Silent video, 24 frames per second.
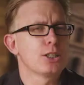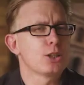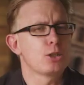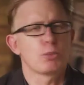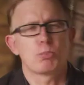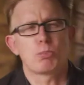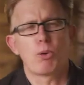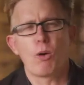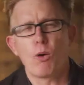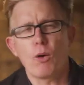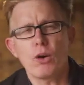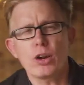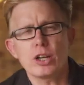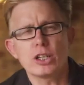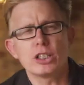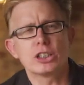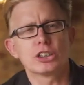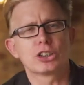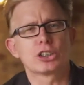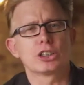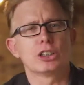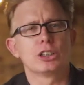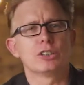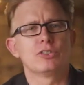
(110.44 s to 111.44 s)
the
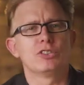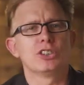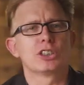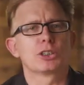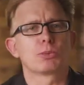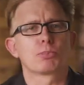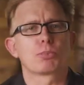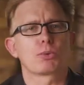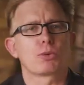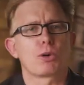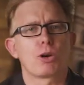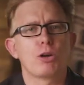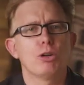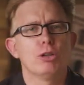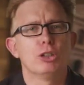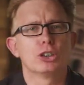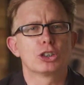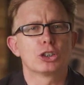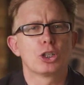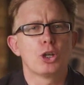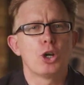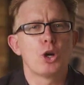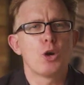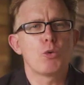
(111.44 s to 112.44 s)
poignancy of his
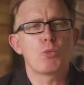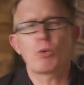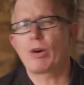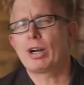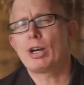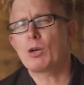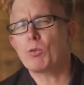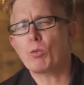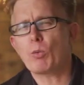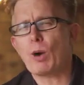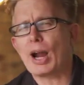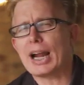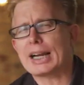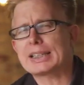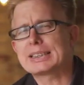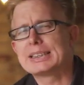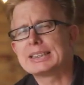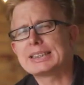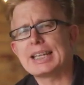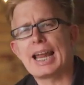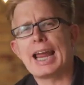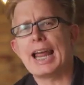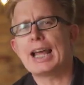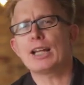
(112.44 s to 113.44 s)
prose, where he
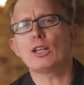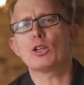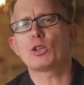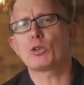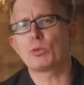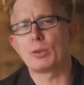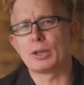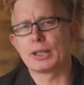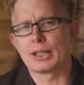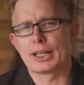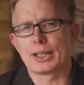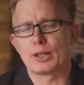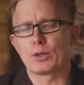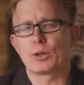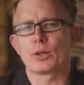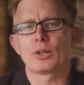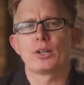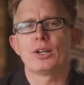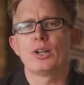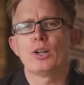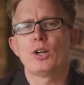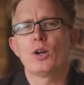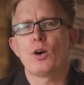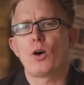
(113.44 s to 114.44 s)
waxes eloquently
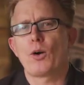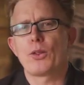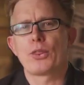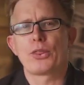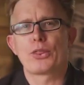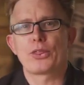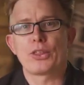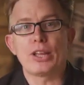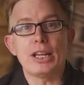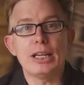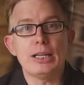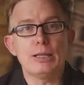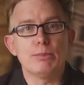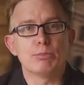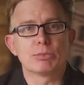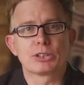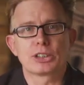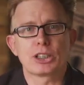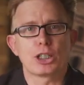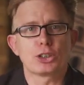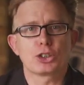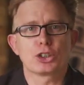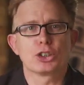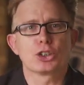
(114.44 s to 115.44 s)
on themes
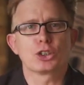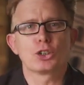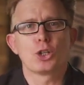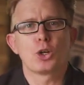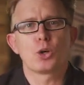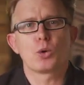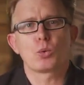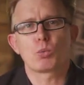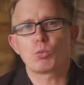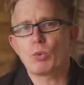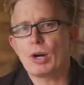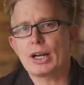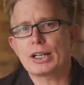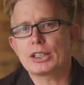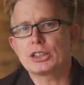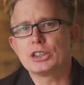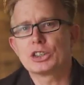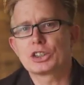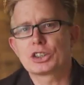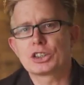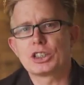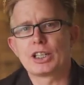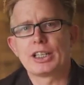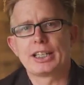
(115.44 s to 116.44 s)
such as
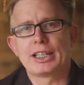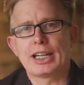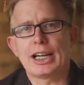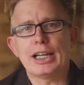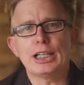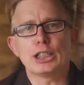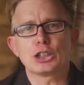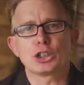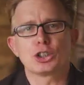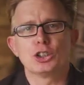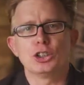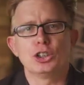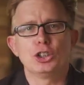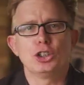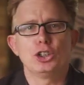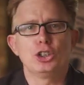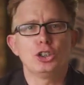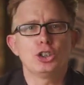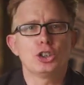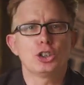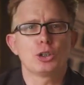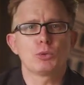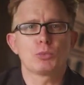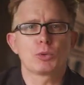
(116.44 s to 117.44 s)
reconciliation and
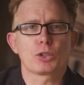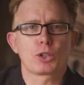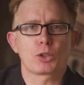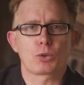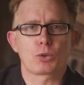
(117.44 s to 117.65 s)
union with